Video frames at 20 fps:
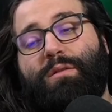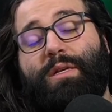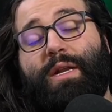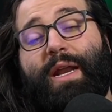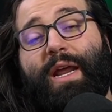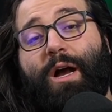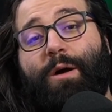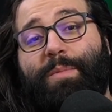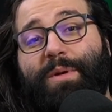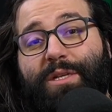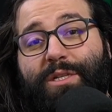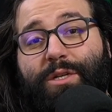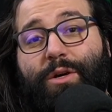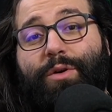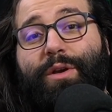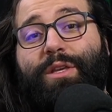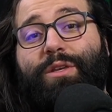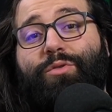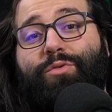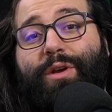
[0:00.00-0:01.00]
Today I'll be
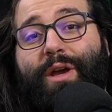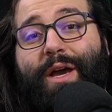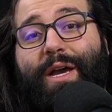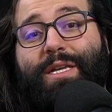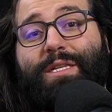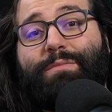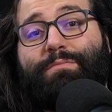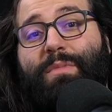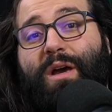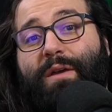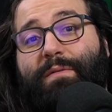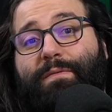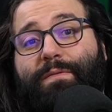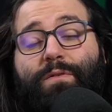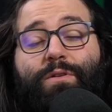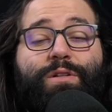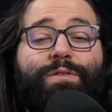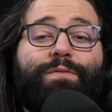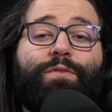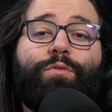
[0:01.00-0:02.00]
showing you guys my
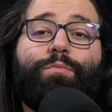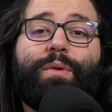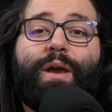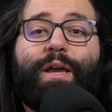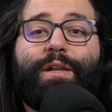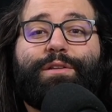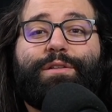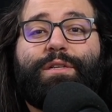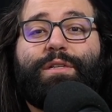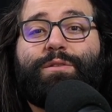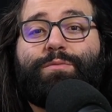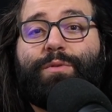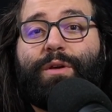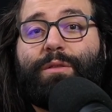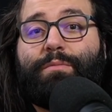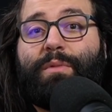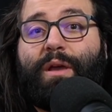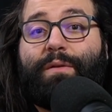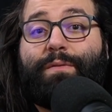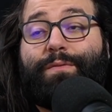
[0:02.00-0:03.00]
first few matches
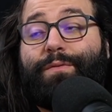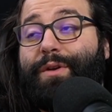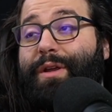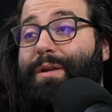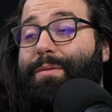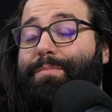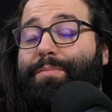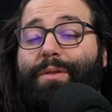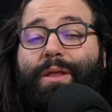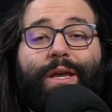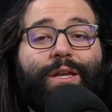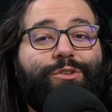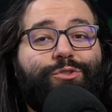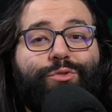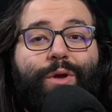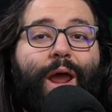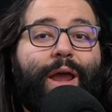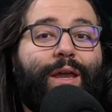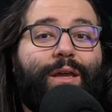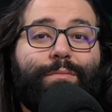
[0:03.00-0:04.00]
with my free-to-play
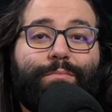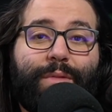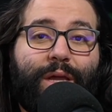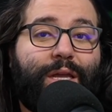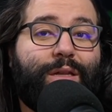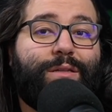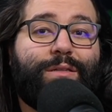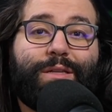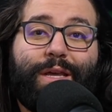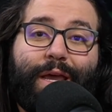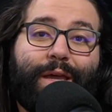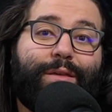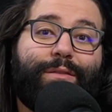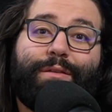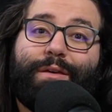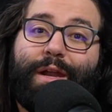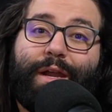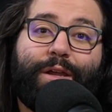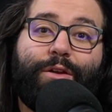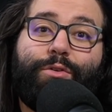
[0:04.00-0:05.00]
Dragon Maid deck
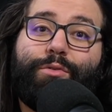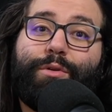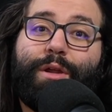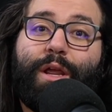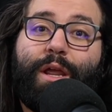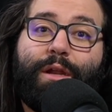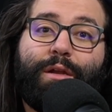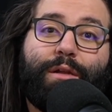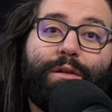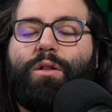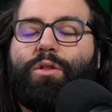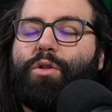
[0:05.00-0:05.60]
that I created.